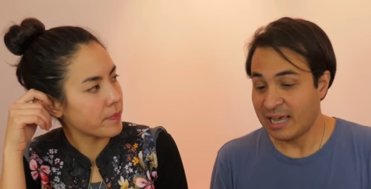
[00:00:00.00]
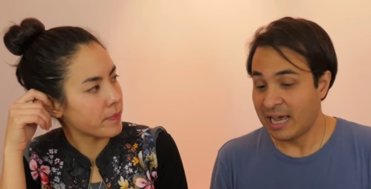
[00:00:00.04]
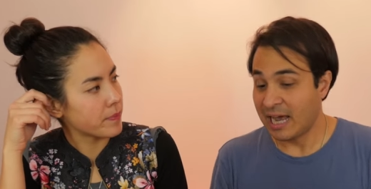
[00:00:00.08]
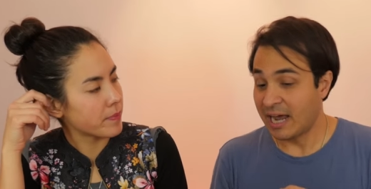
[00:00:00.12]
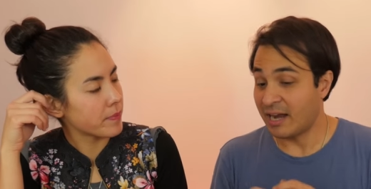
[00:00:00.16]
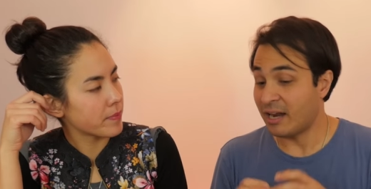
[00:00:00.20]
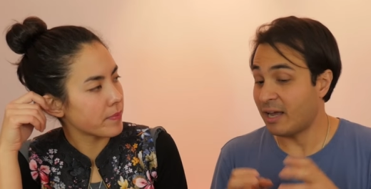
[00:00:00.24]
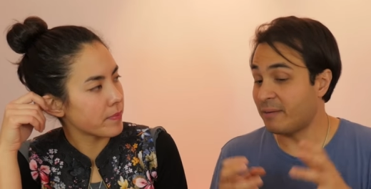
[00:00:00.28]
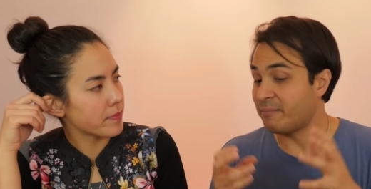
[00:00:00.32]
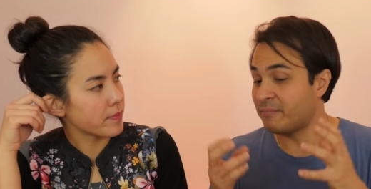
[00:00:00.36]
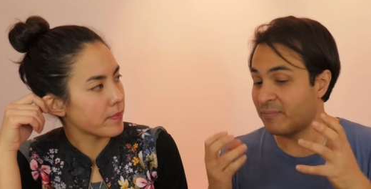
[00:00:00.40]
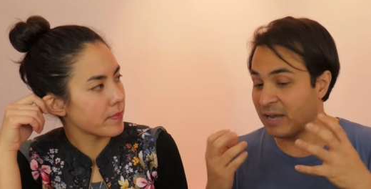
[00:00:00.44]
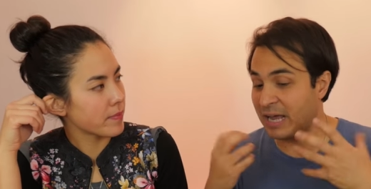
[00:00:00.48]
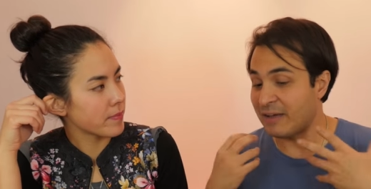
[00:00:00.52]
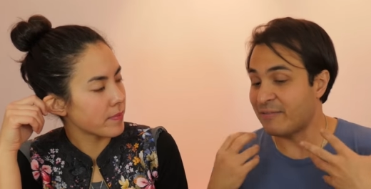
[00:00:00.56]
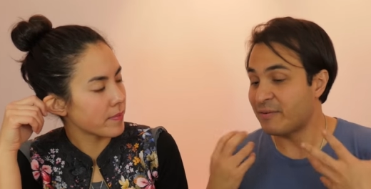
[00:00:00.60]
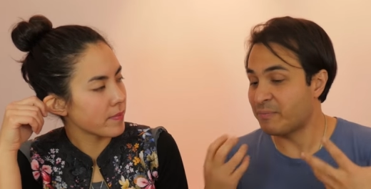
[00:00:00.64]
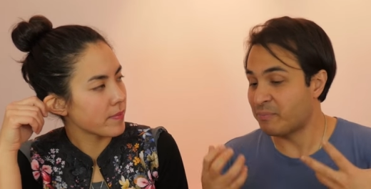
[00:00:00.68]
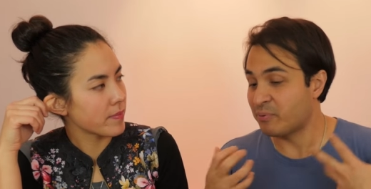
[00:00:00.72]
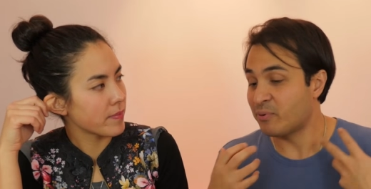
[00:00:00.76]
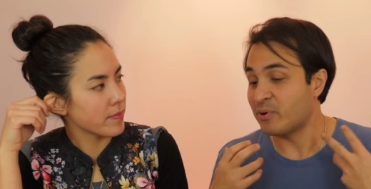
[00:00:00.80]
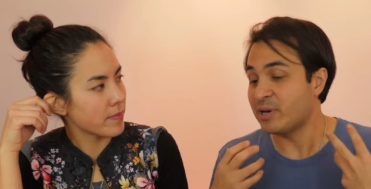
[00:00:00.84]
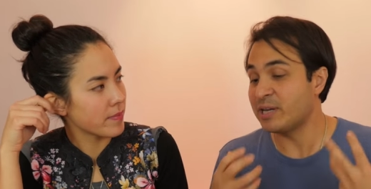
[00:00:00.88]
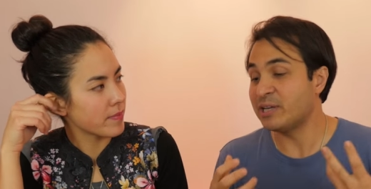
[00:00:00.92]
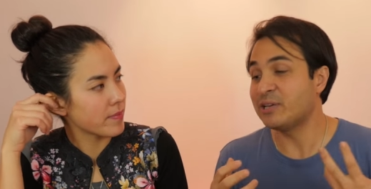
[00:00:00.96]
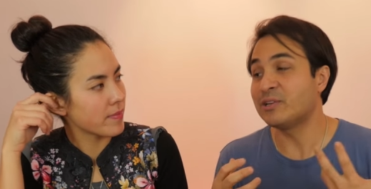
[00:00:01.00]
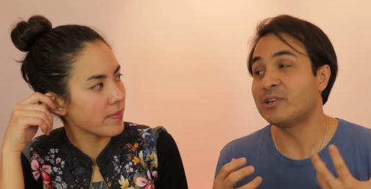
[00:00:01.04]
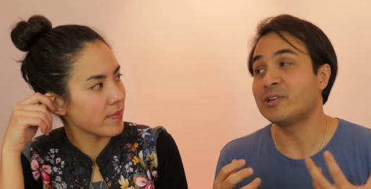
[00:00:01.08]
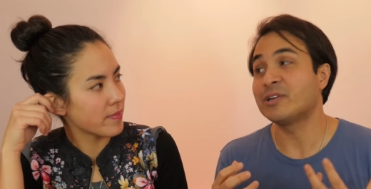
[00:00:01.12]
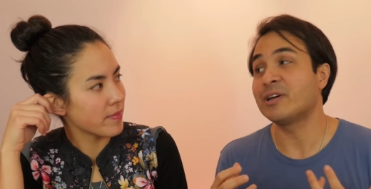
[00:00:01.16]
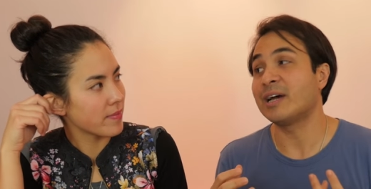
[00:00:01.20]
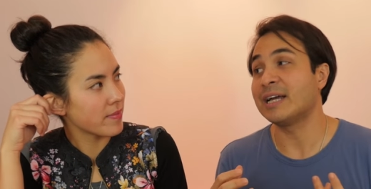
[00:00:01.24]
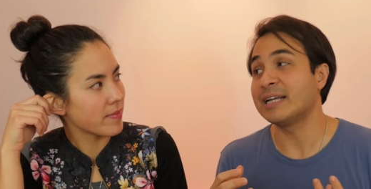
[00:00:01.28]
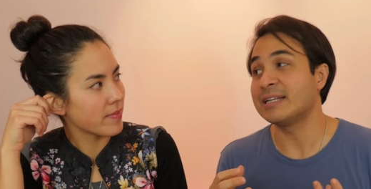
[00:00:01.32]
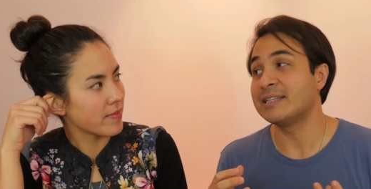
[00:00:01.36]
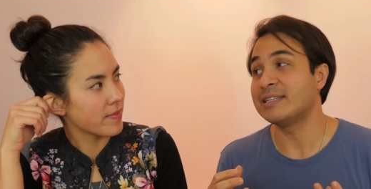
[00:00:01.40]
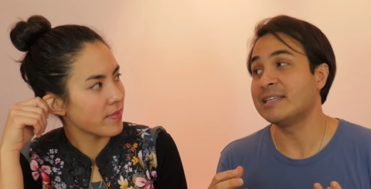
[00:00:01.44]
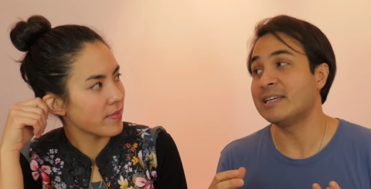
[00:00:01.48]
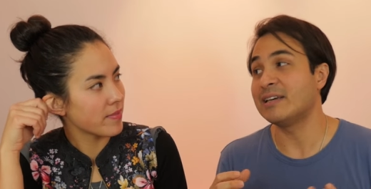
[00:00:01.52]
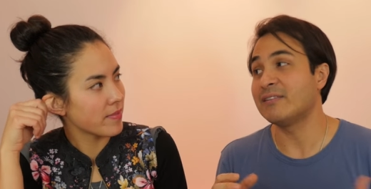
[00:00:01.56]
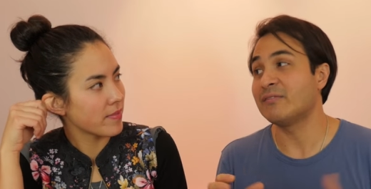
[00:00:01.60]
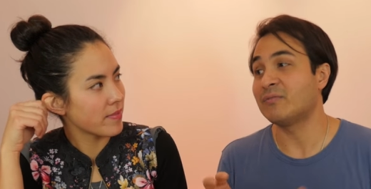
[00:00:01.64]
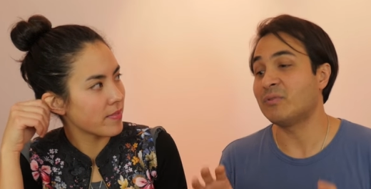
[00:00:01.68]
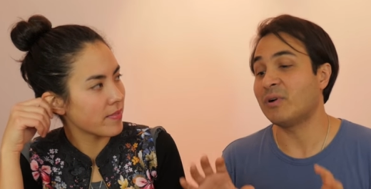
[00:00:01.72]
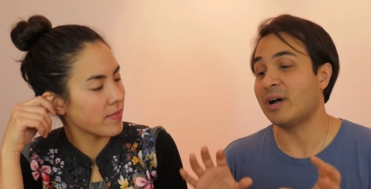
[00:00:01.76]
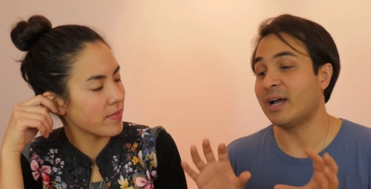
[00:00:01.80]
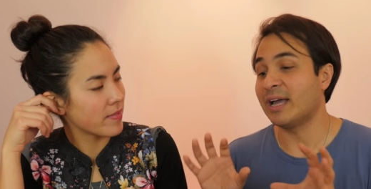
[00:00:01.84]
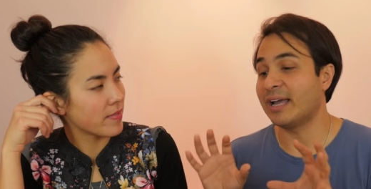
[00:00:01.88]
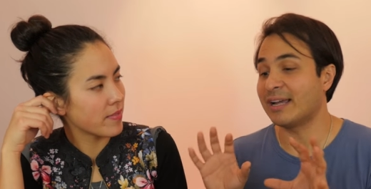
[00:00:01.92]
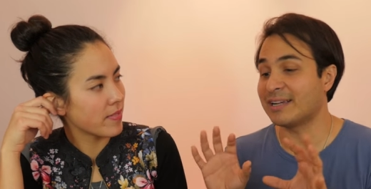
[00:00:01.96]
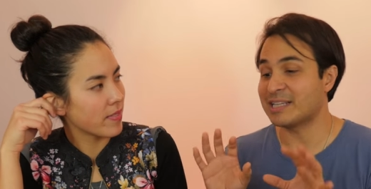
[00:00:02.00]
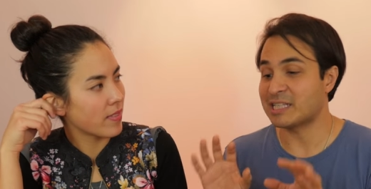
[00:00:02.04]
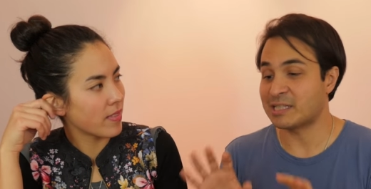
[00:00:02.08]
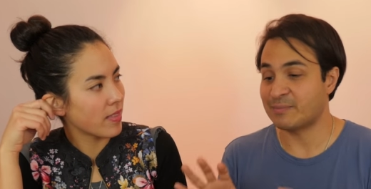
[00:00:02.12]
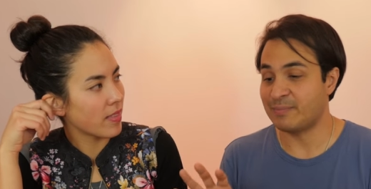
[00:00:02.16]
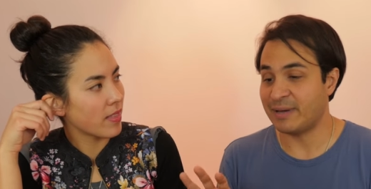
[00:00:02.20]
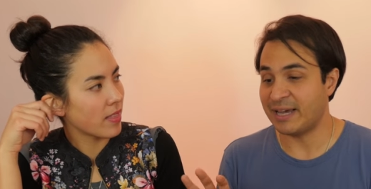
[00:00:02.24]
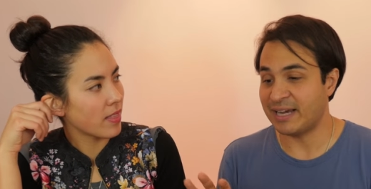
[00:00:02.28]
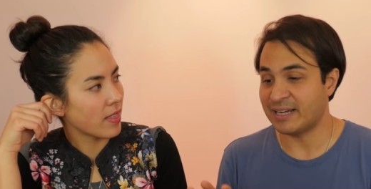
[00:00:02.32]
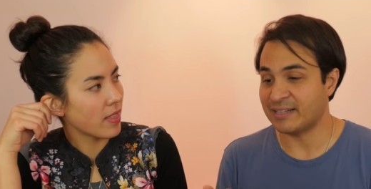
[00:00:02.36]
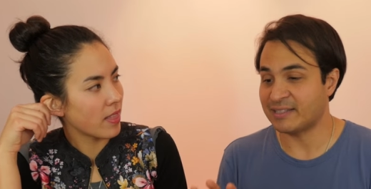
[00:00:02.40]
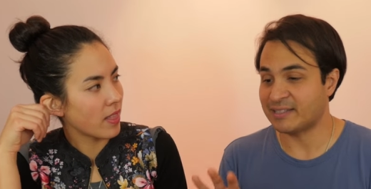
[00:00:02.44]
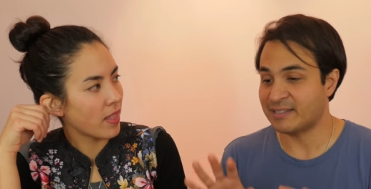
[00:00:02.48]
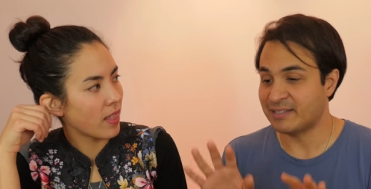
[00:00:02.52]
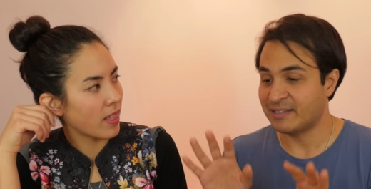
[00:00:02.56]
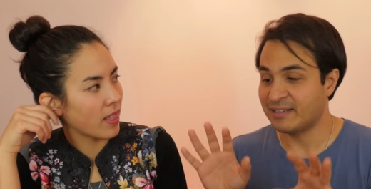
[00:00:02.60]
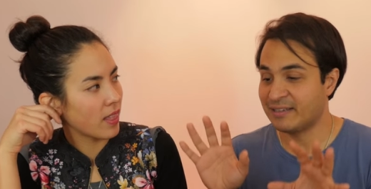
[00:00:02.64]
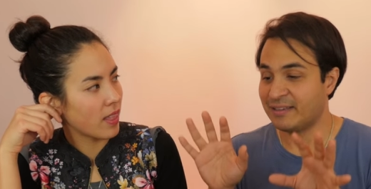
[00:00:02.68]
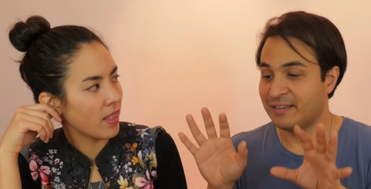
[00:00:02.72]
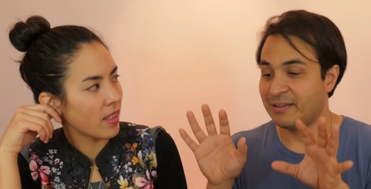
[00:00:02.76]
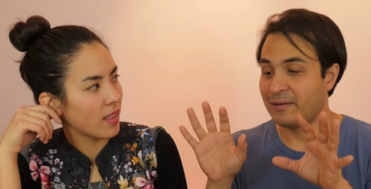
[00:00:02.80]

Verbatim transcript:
Speaker 1: and I have a pretty good idea of what I expect.